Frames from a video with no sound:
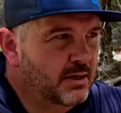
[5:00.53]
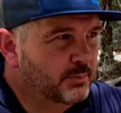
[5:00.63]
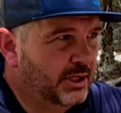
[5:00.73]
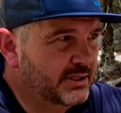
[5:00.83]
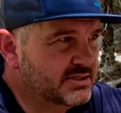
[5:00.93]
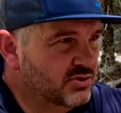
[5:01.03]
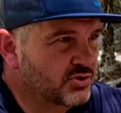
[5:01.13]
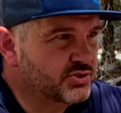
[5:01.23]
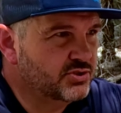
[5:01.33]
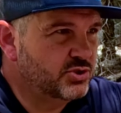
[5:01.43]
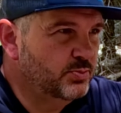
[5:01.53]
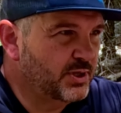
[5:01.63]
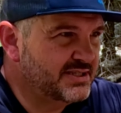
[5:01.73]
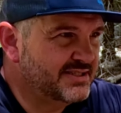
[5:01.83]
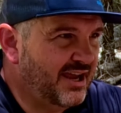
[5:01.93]
but those are the two
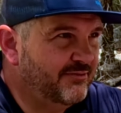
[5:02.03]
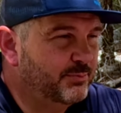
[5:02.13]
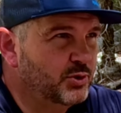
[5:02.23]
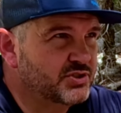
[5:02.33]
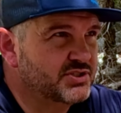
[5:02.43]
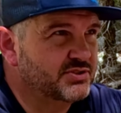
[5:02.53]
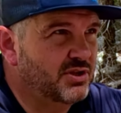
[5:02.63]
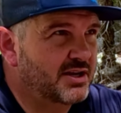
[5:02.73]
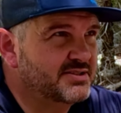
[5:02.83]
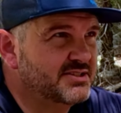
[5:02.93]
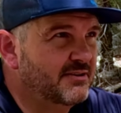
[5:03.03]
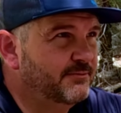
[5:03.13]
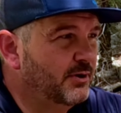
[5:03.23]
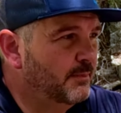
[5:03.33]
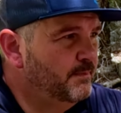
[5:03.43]
places I've purchased a lot of stuff
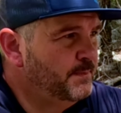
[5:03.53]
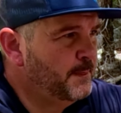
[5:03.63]
from.